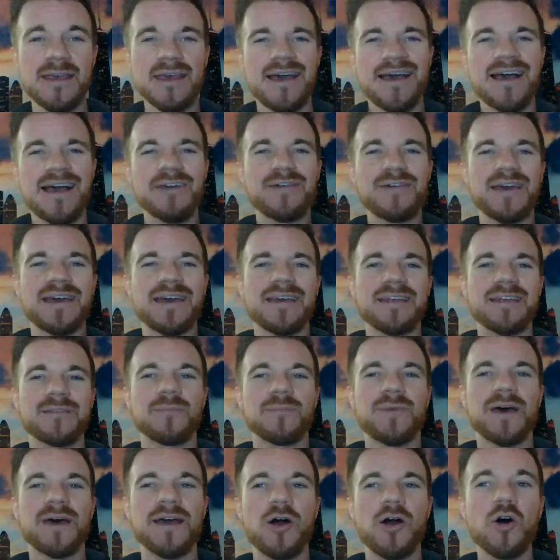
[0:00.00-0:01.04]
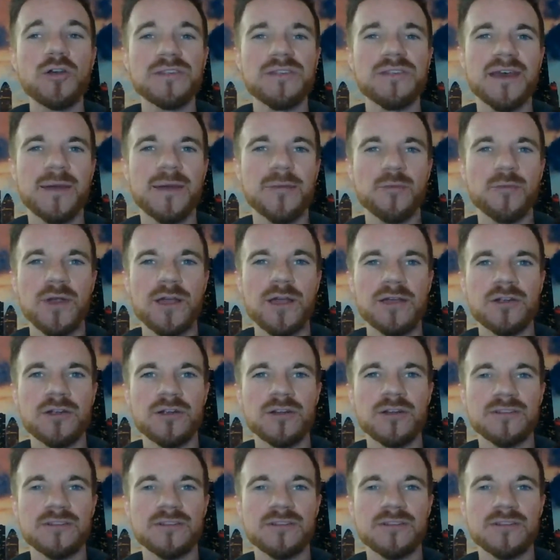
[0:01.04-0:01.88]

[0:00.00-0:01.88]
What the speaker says: I've had my all-time record.